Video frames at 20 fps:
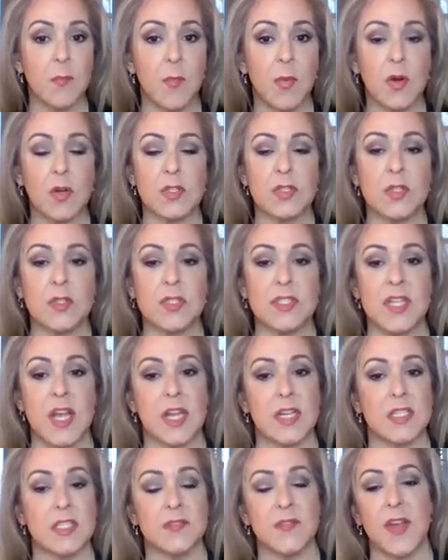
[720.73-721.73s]
and personal
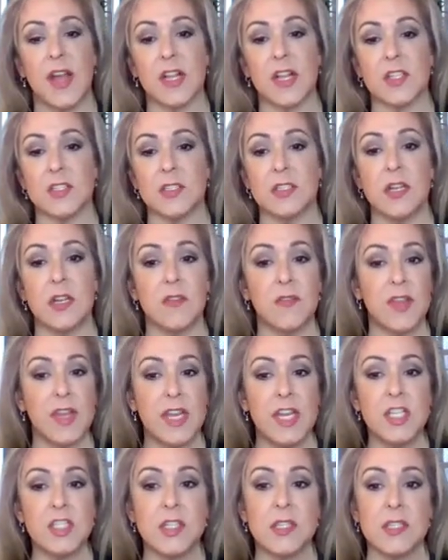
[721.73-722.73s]
satisfaction of
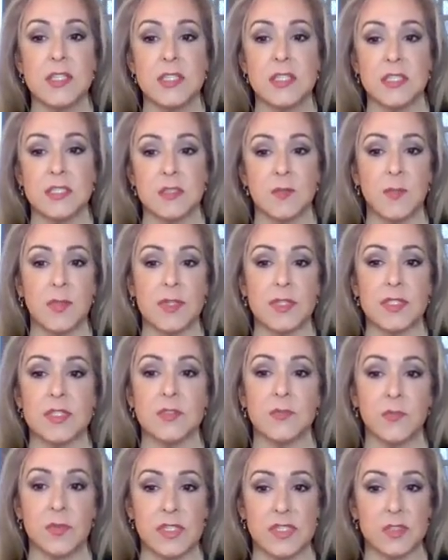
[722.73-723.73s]
each of the
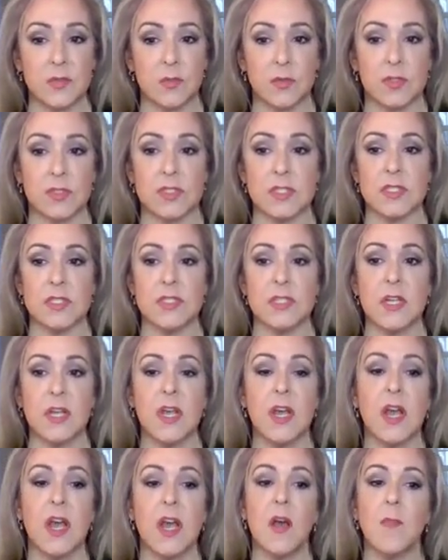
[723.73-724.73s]
discipline's resources
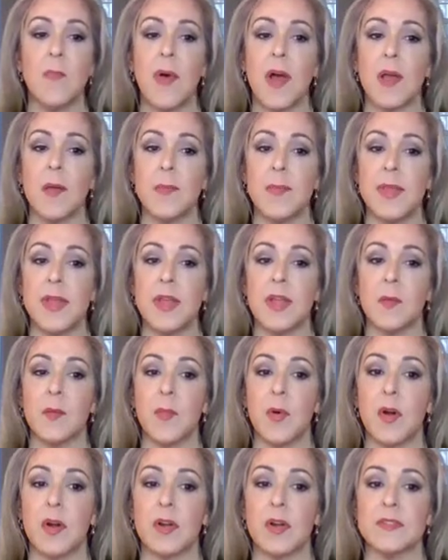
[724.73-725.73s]
by being
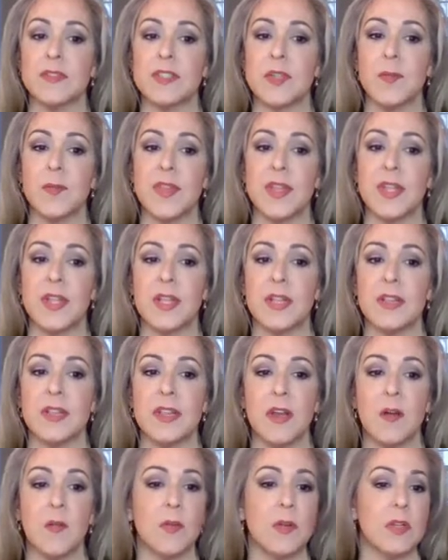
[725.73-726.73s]
a part of something
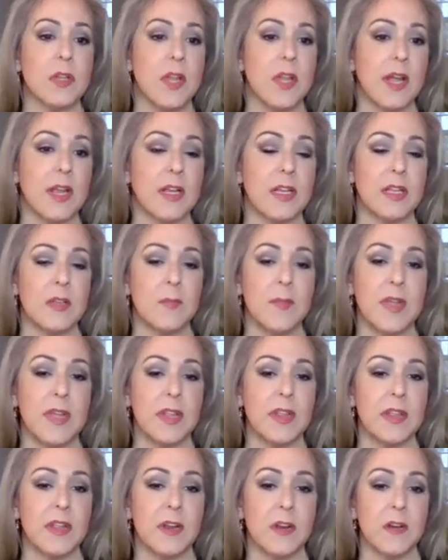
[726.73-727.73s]
that will likely
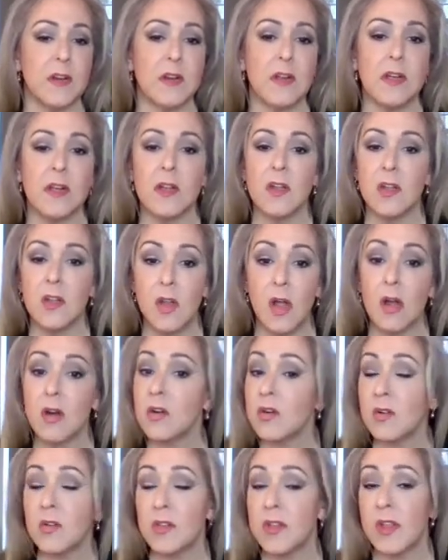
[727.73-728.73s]
be there
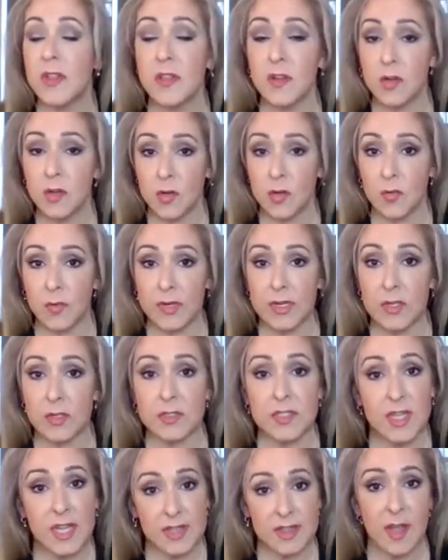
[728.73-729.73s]
longer than their
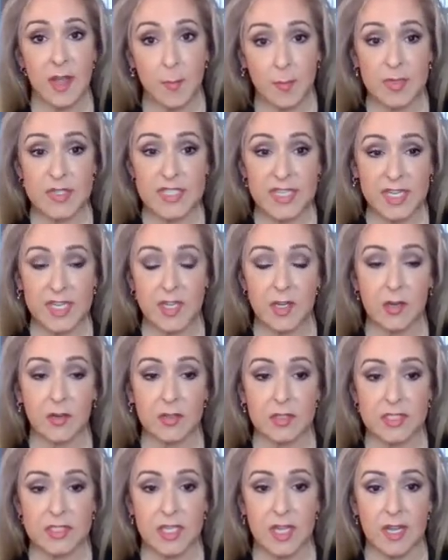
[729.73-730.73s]
careers at that
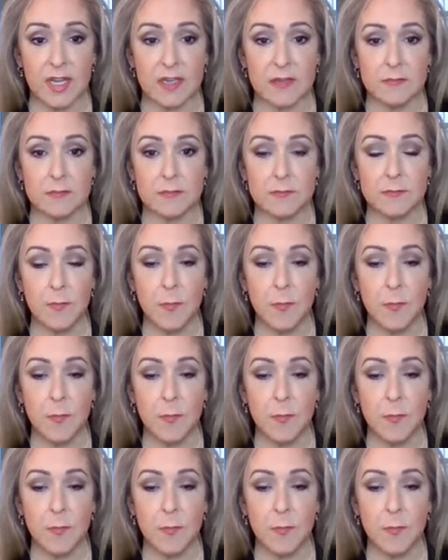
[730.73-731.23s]
particular site.